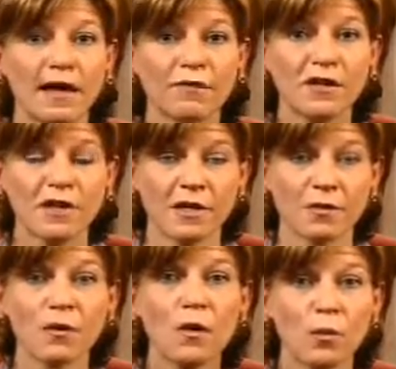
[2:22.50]
Every
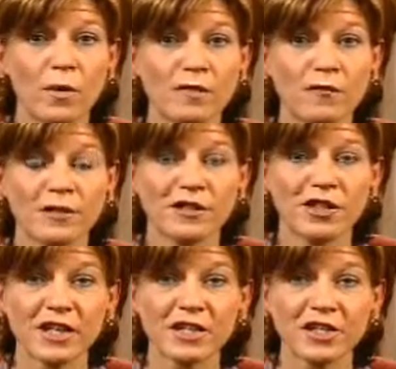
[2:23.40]
year, we
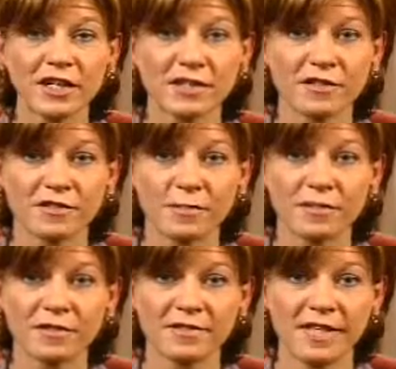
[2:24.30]
furnish each agency
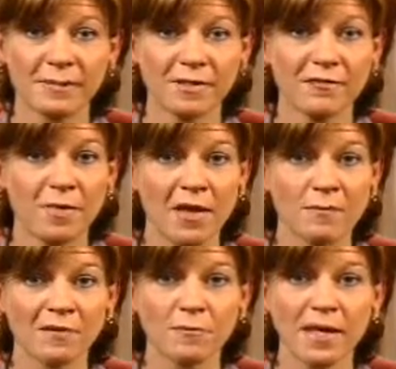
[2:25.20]
with a statement of
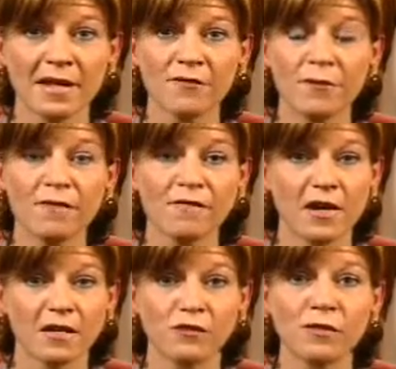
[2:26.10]
payments made from the
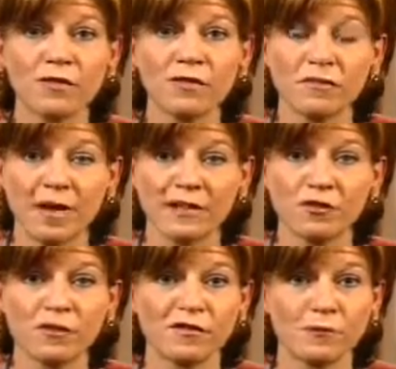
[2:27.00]
fund with respect
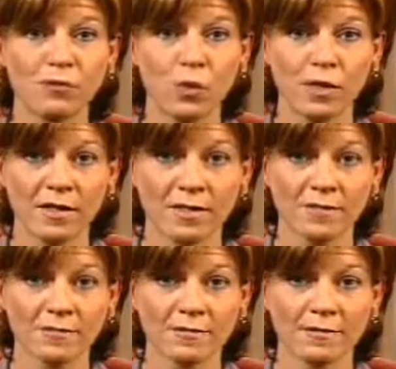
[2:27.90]
to its
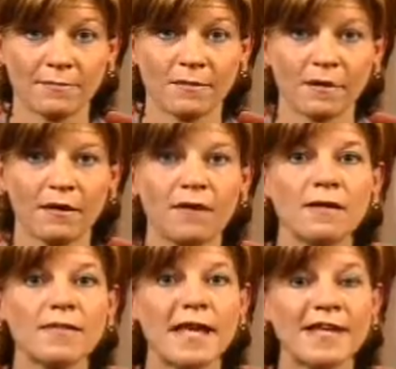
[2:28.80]
employees.
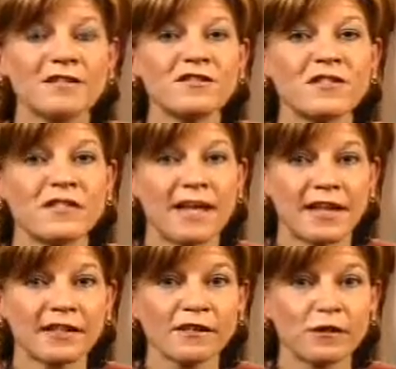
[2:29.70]
The agency
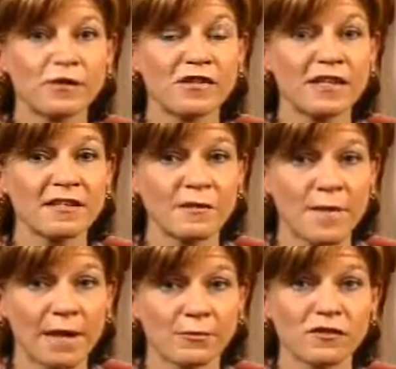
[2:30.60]
then includes these
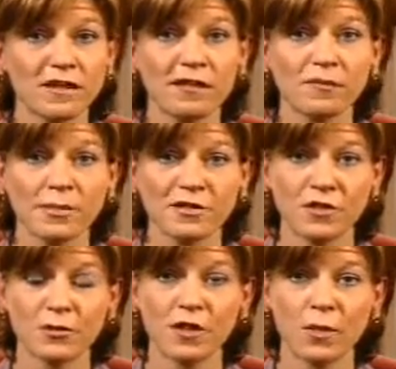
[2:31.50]
amounts in its
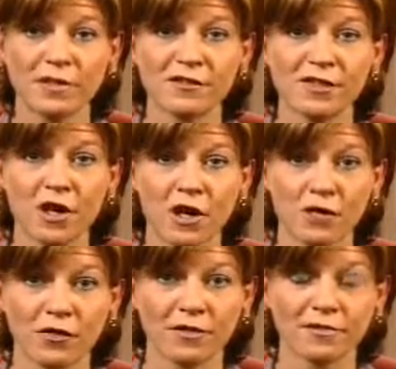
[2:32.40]
budget request to
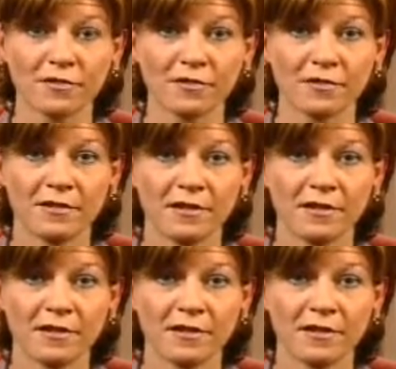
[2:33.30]
Congress.